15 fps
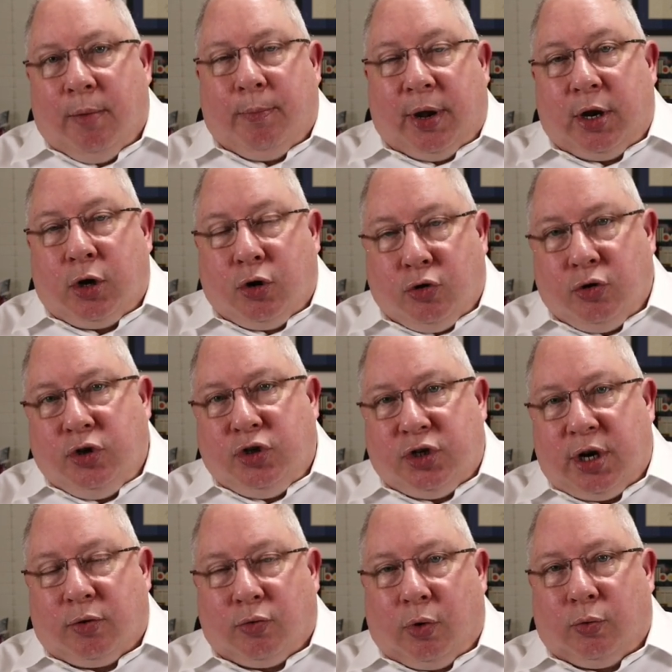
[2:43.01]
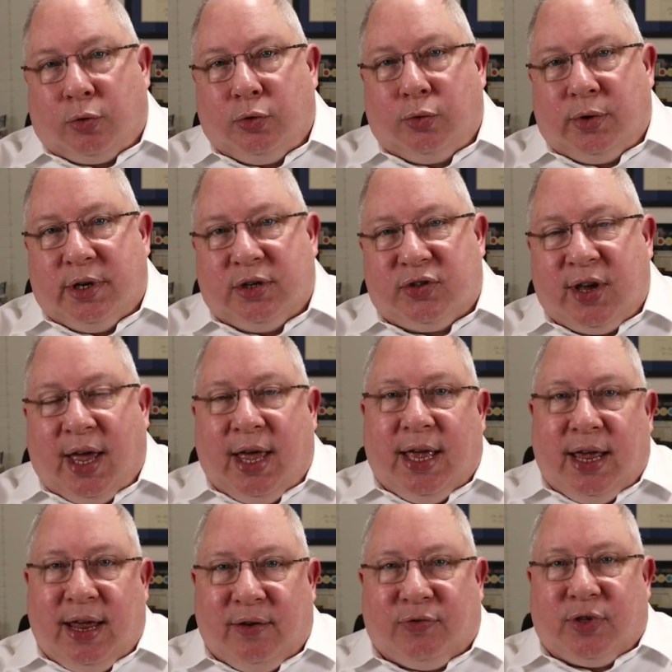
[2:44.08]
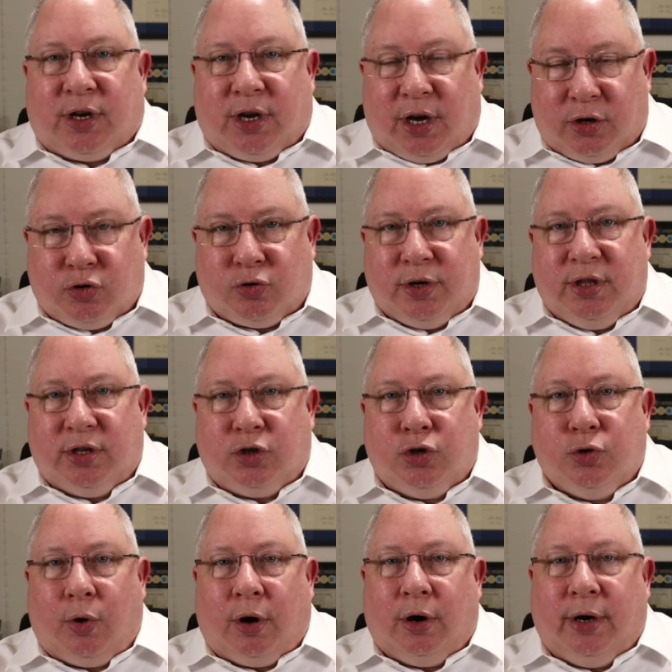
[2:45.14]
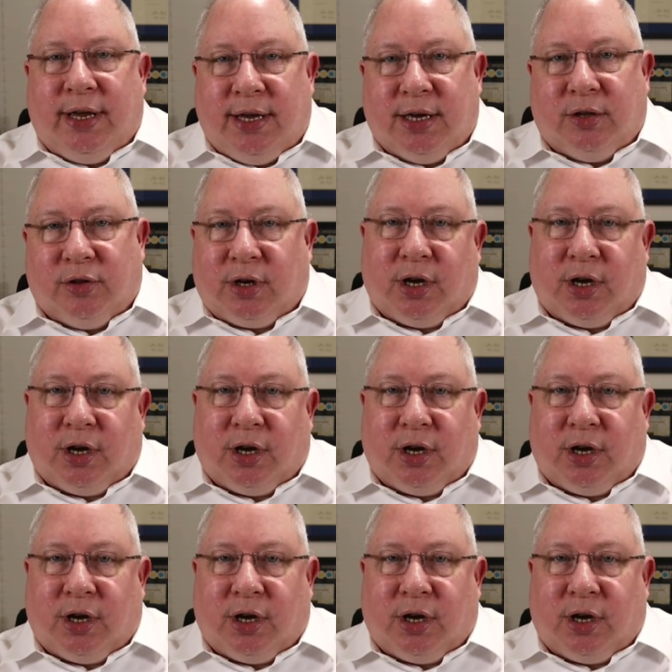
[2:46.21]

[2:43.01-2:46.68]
But a good general rule is, if the country that you are in,